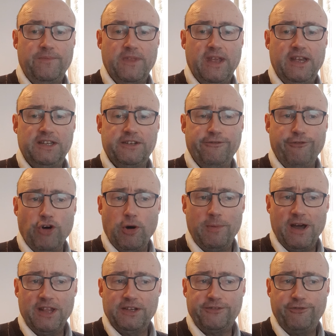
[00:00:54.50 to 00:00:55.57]
It's a
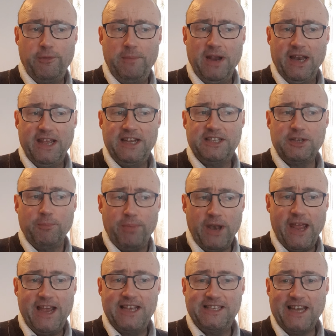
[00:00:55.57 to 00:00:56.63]
format that's familiar to
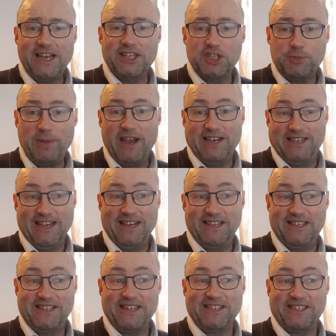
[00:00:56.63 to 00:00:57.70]
players and
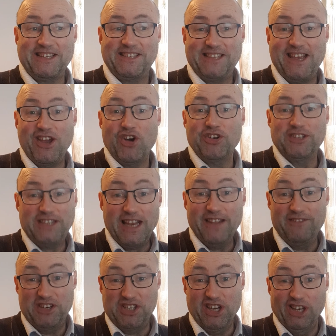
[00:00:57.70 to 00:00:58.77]
spectators as they see it on
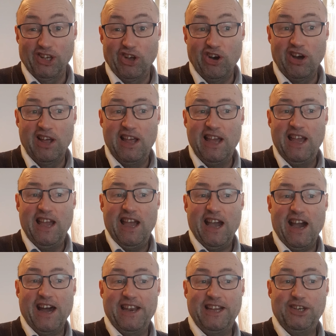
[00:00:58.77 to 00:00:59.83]
television a lot,
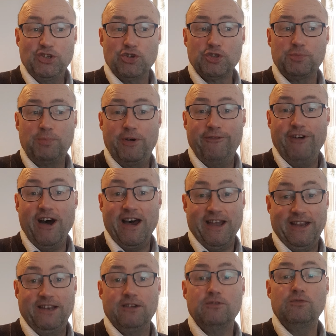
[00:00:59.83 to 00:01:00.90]
and it does
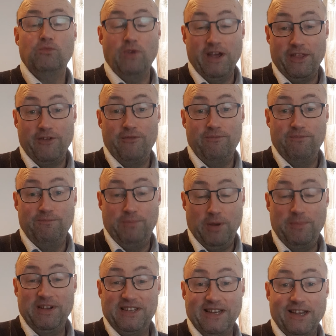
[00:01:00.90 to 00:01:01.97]
provide, weather
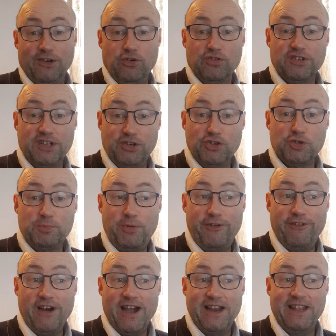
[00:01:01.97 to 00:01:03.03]
permitting of course, it does
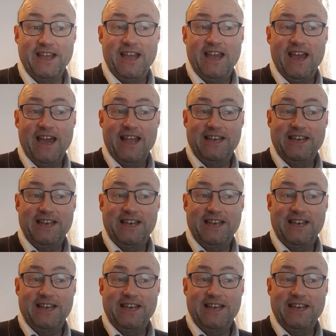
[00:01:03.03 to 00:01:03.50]
provide a